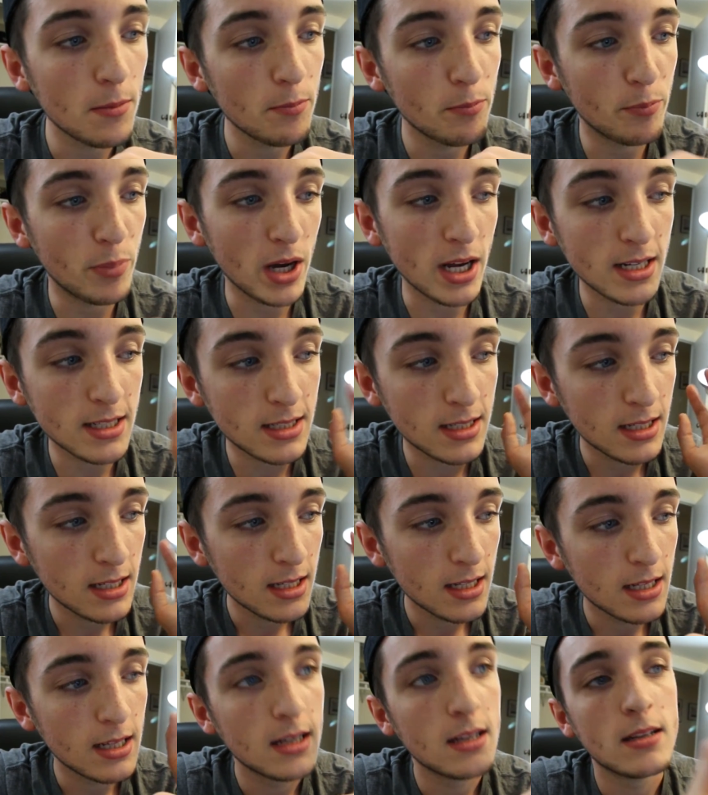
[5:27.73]
but
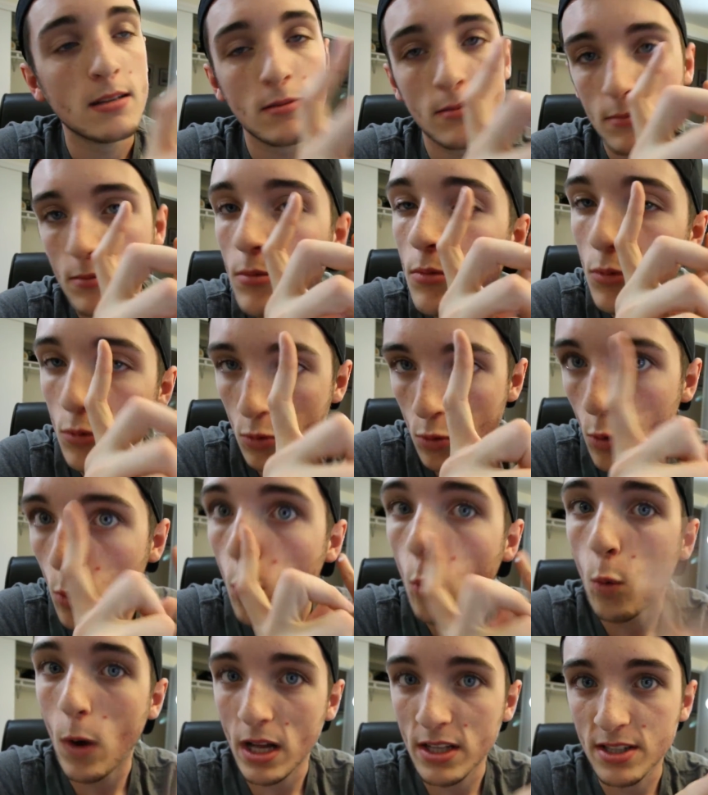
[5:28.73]

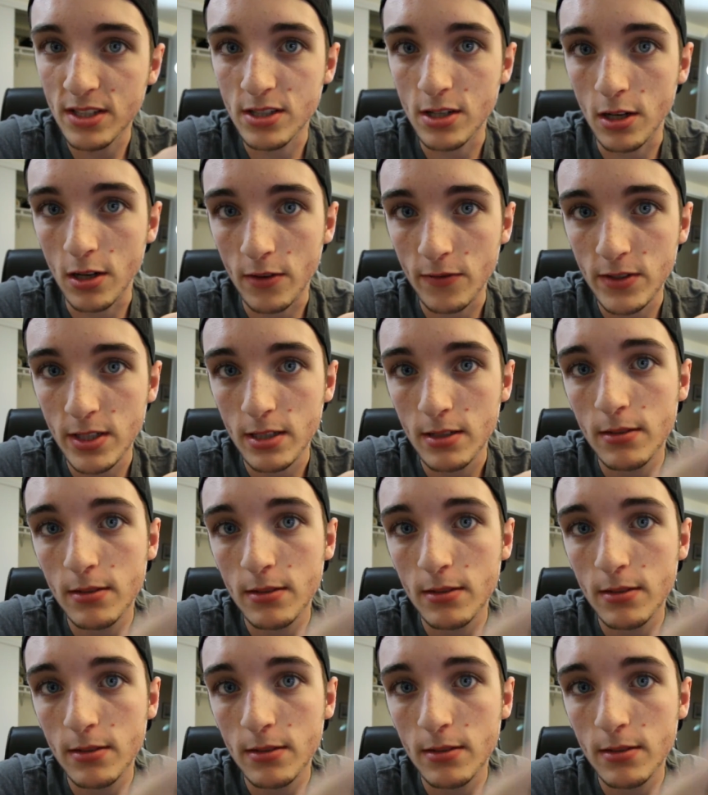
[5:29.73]
well deserved.